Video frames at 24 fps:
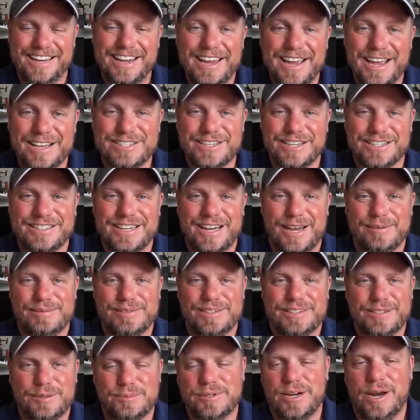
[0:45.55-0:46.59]
It's a good time.
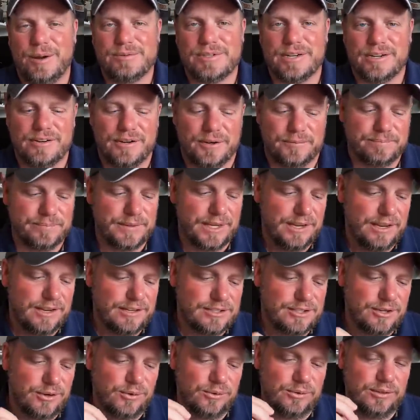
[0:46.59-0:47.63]
Subscribe, stick around.
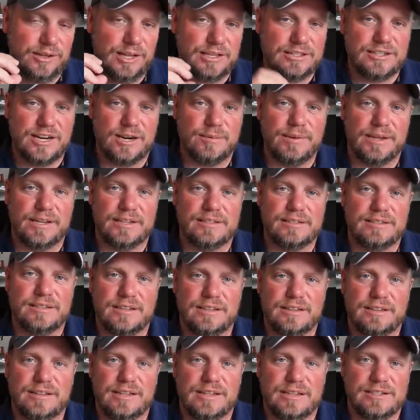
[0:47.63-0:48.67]
So let's talk about
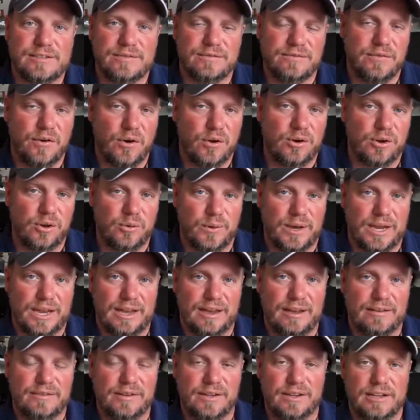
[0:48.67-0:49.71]
this photo that we
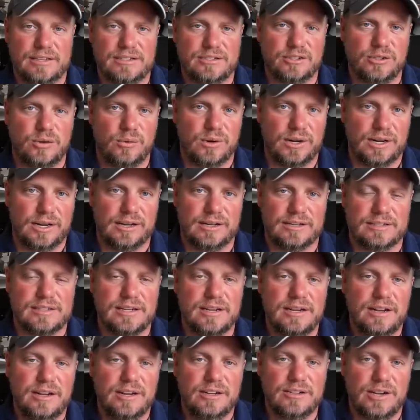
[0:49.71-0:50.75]
have, and let's show what it is.
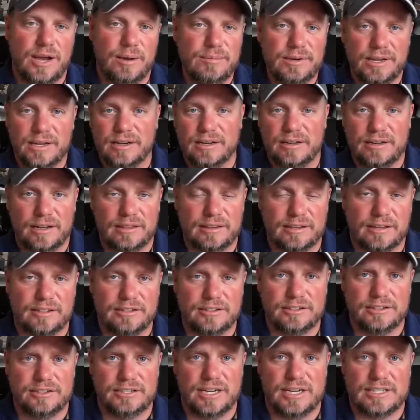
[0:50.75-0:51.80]
I'm going to cut the
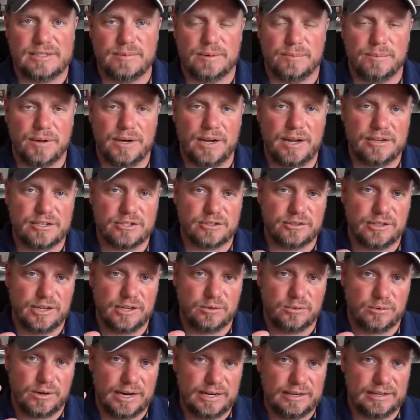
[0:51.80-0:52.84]
chase. I'm going to put it on the
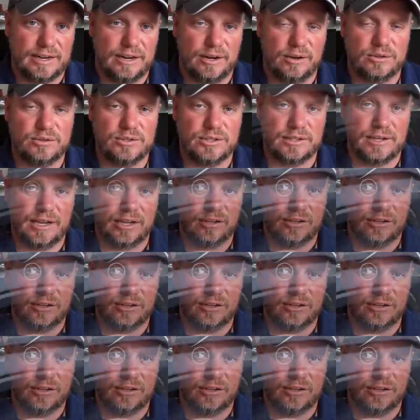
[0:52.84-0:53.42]
screen right now so you can take